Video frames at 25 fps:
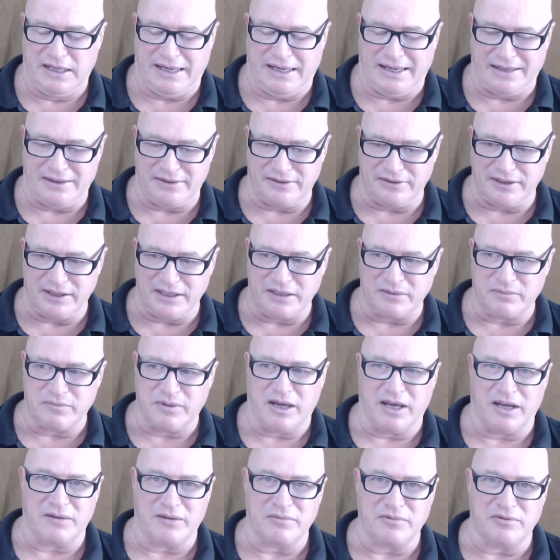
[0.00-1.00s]
and think
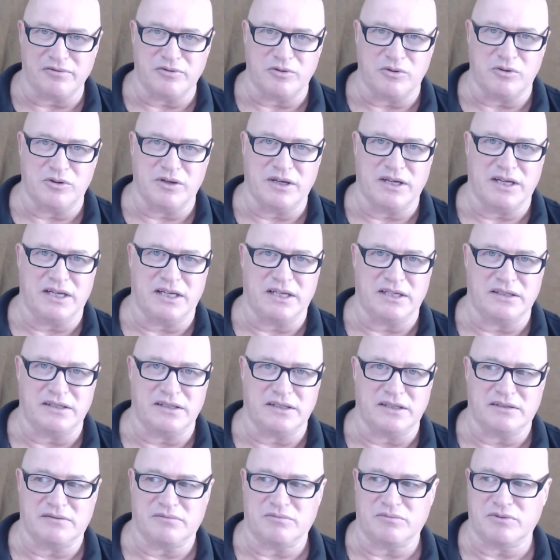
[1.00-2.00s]
about it beforehand
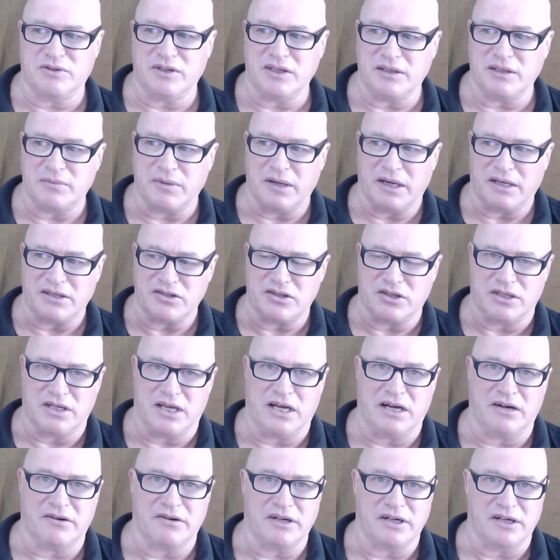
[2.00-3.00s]
and think about
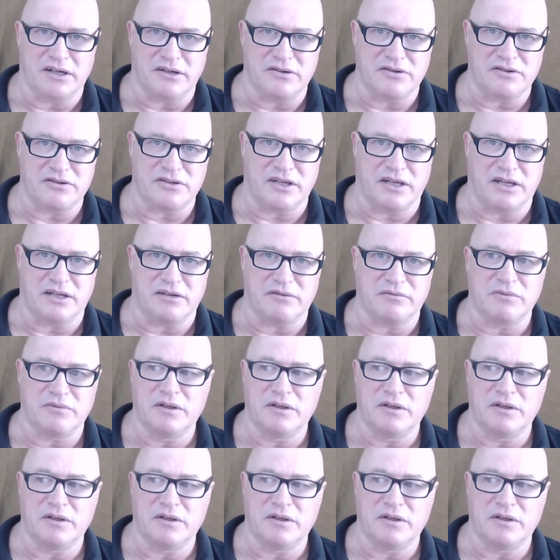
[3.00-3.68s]
scenarios and